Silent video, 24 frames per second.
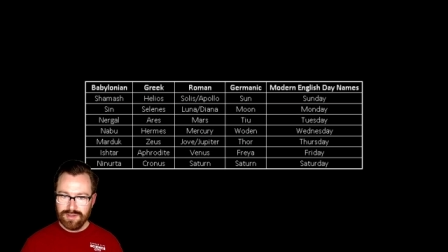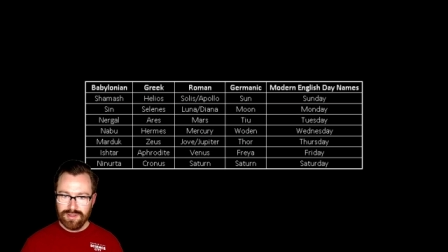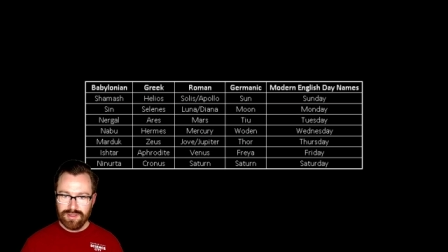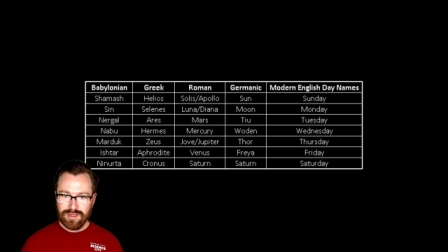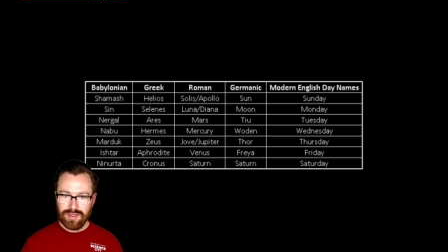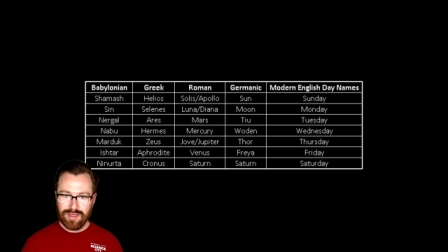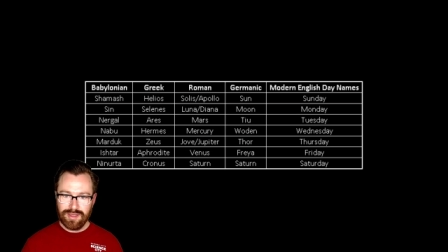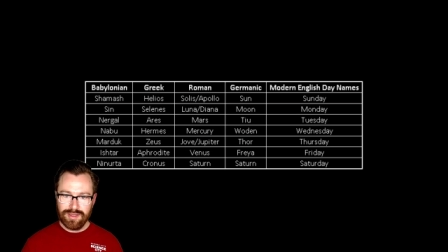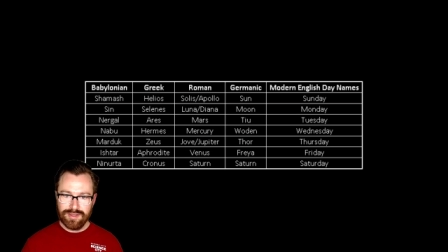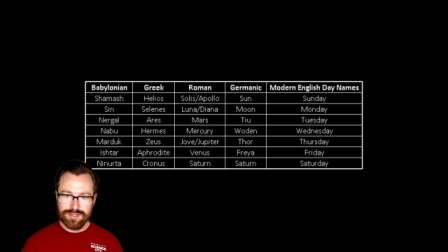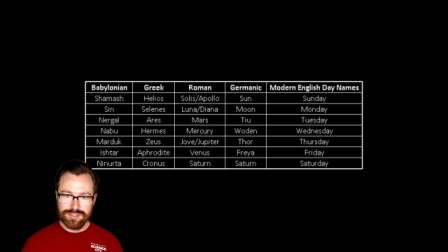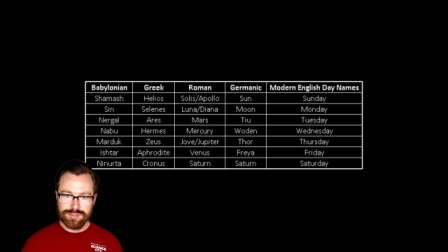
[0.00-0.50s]

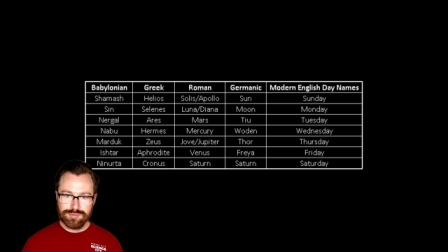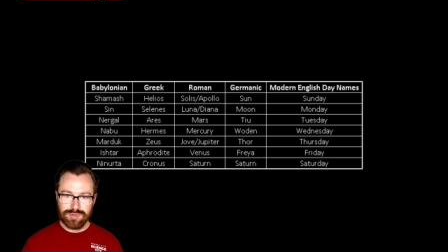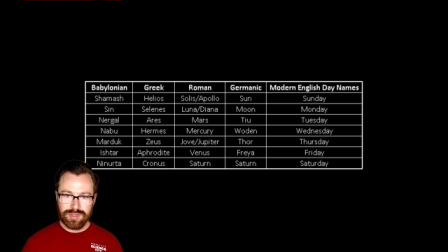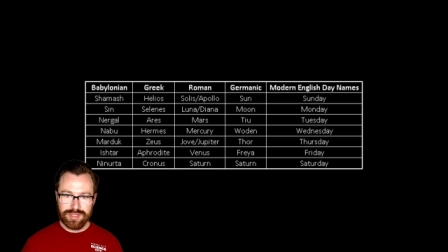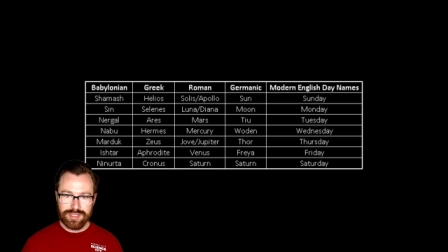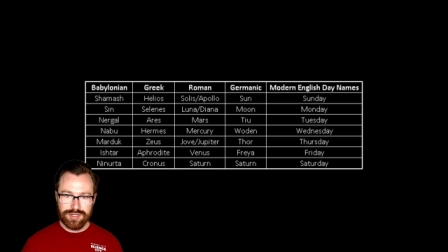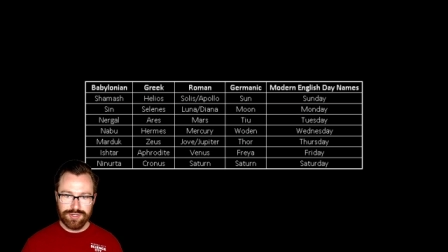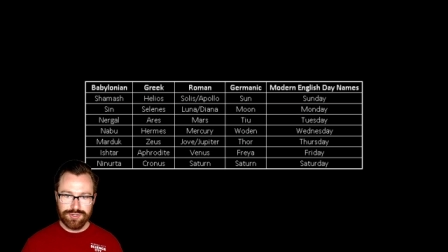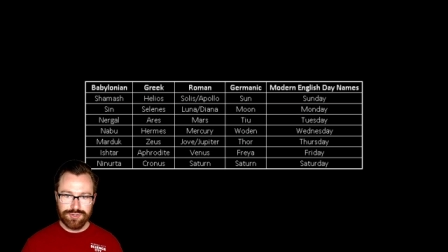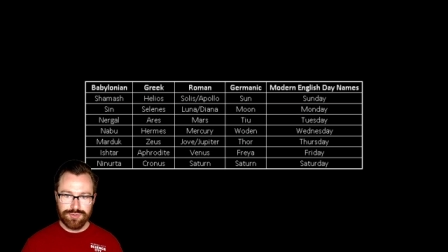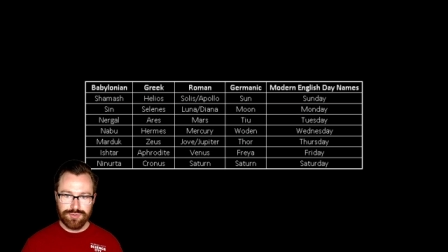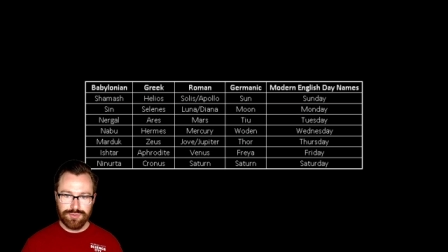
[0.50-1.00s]
uh, is
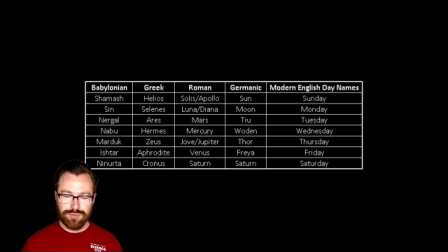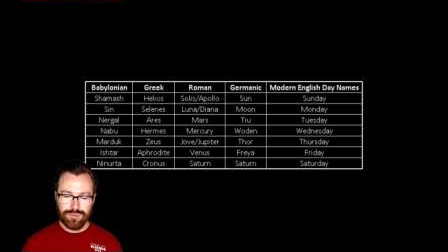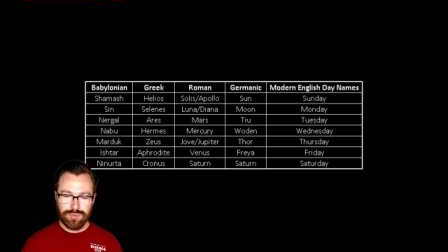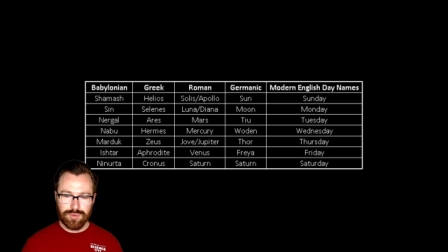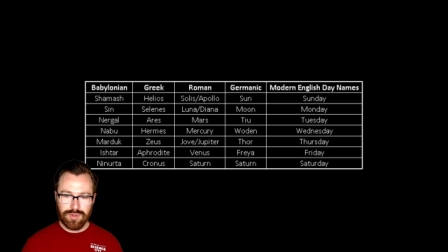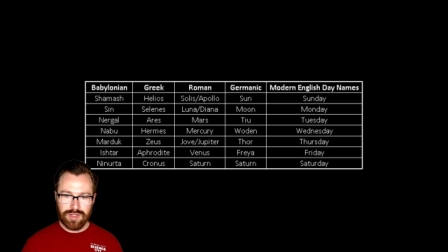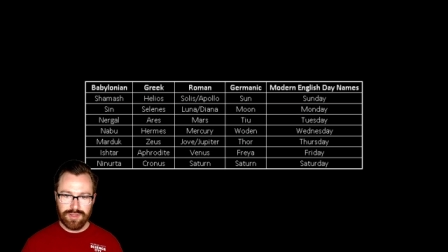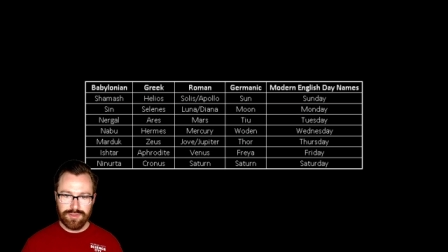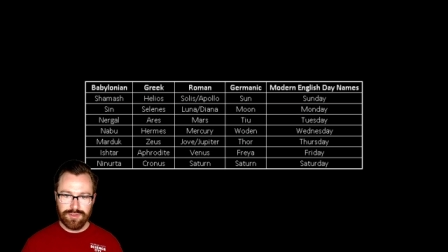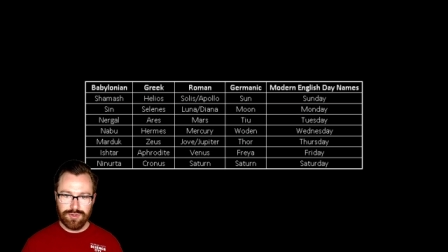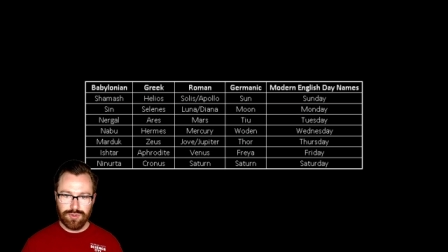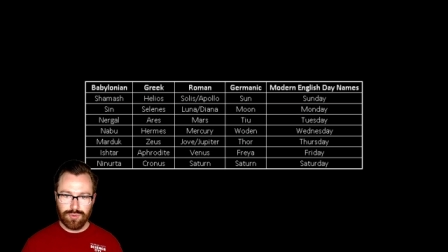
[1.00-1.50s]
related to
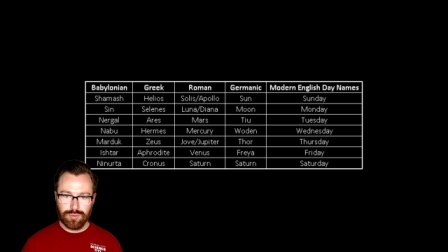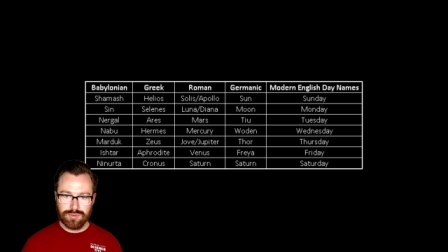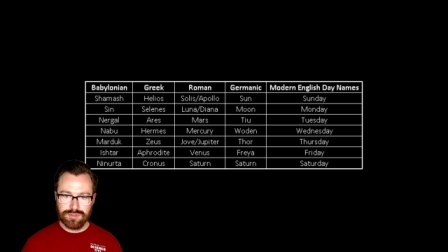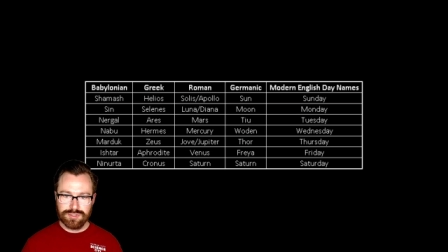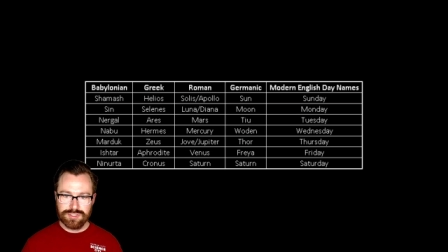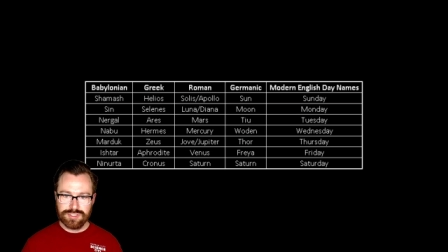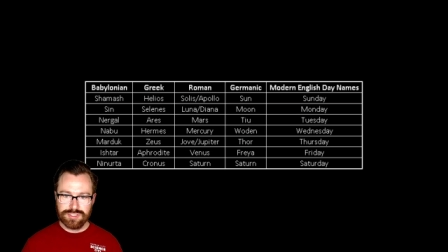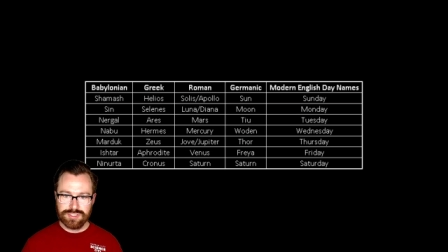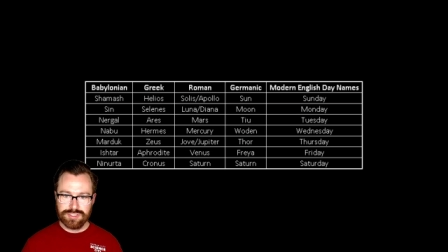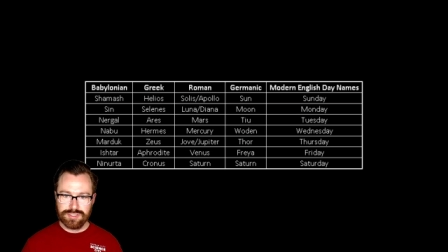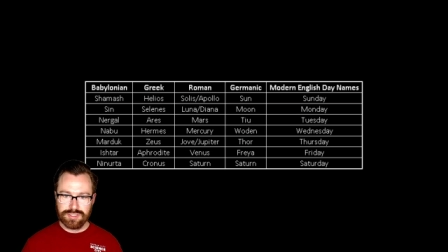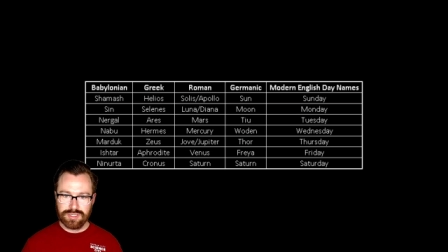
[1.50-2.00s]
uh, the
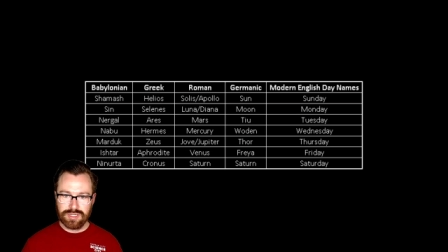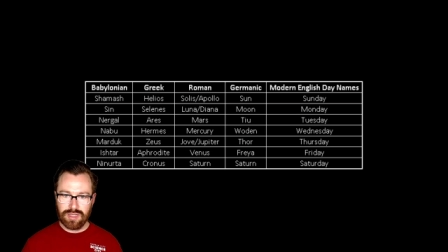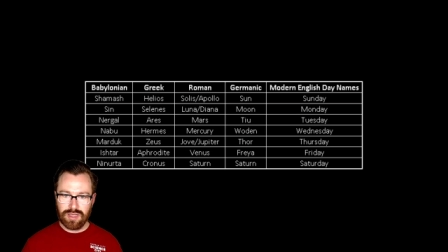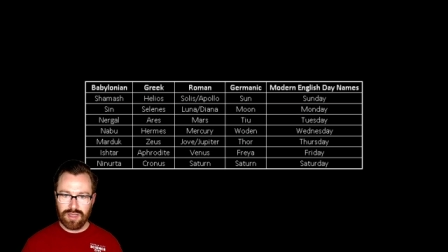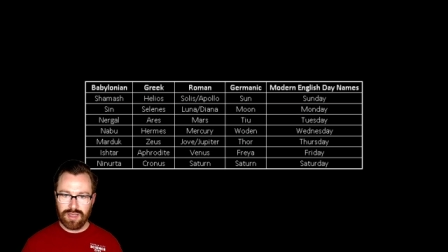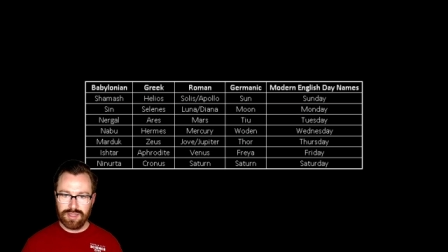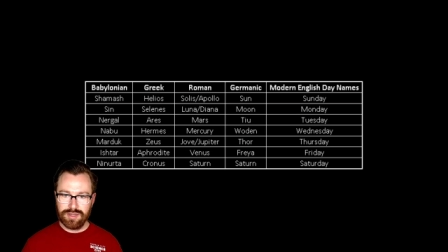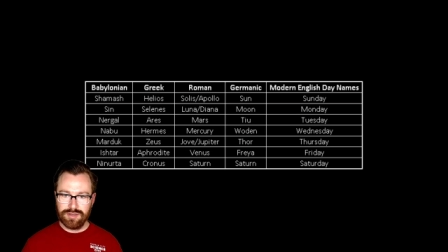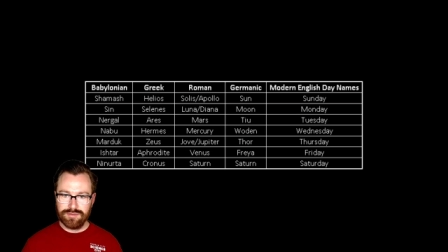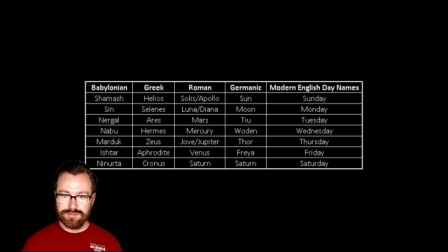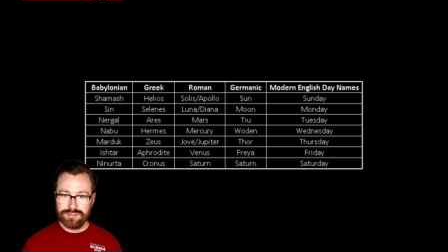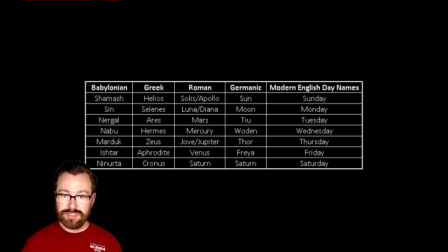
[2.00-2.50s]
Norse
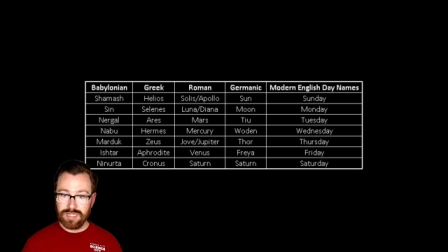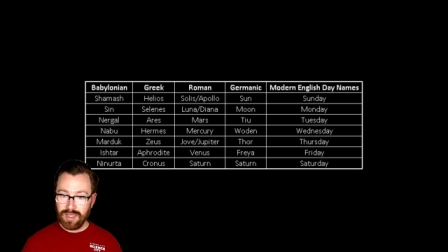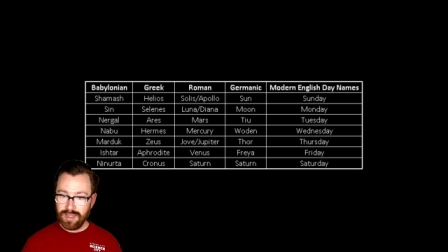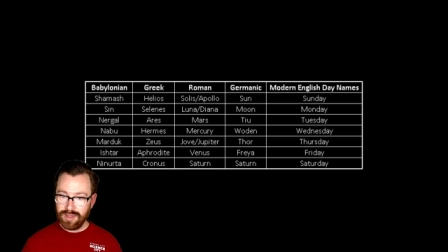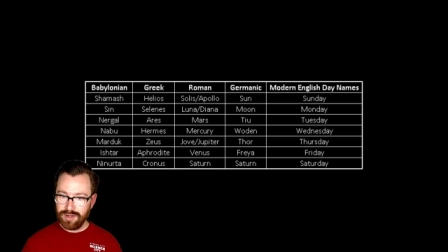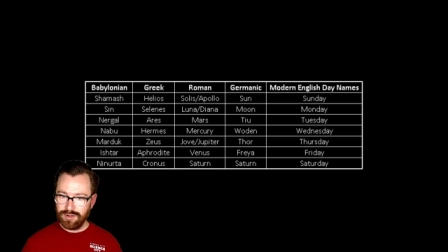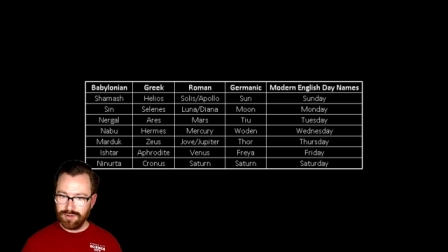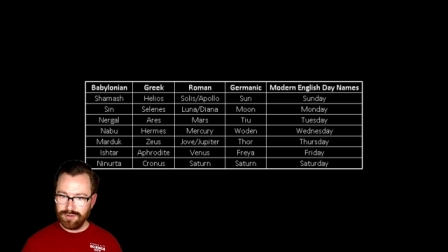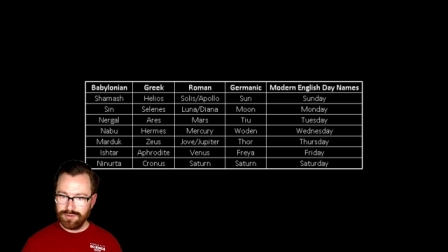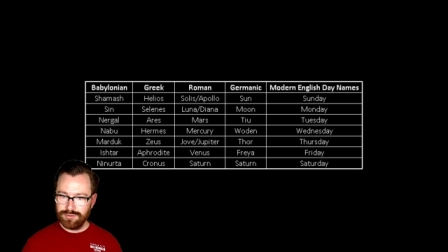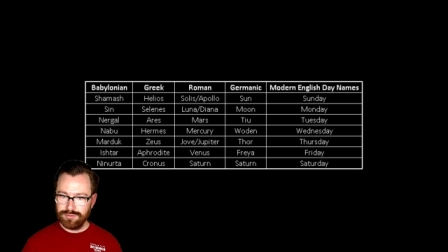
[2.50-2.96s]
god Tyr,